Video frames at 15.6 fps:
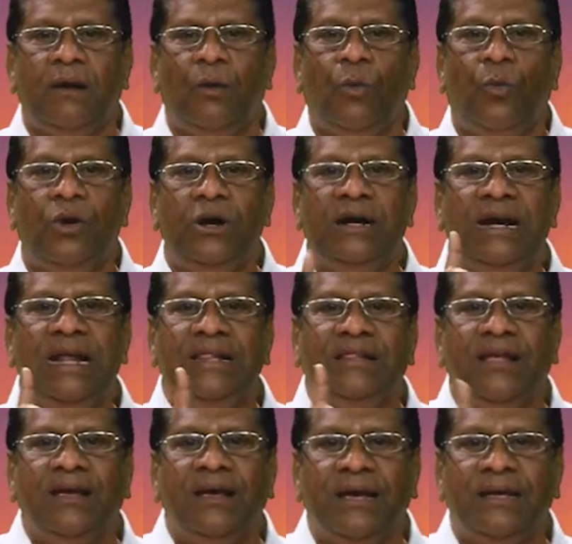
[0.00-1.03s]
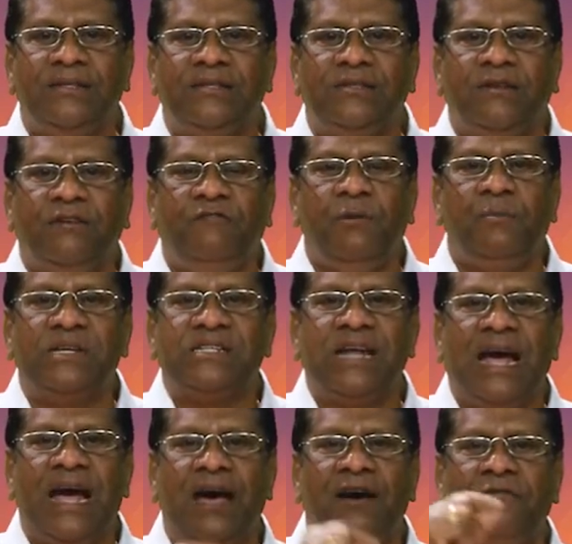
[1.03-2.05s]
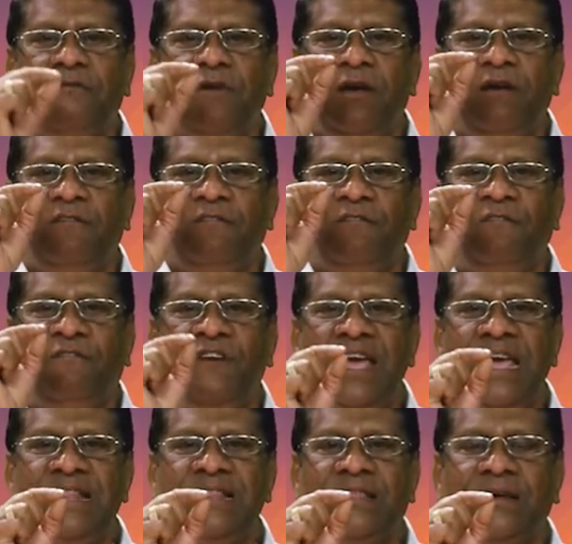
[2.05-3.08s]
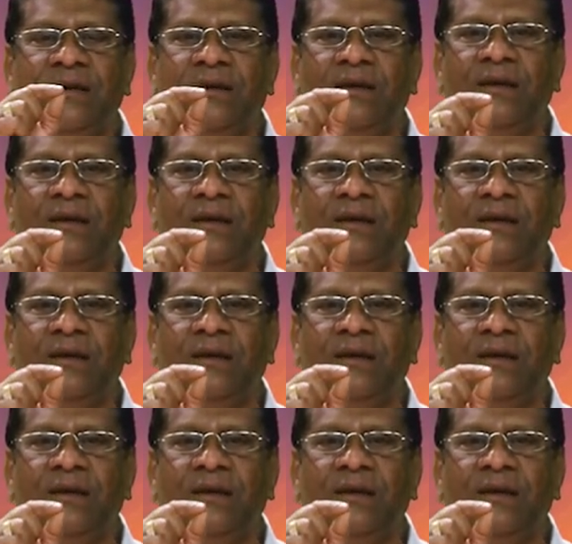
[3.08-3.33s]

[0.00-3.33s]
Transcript: Only thing is, we must have faith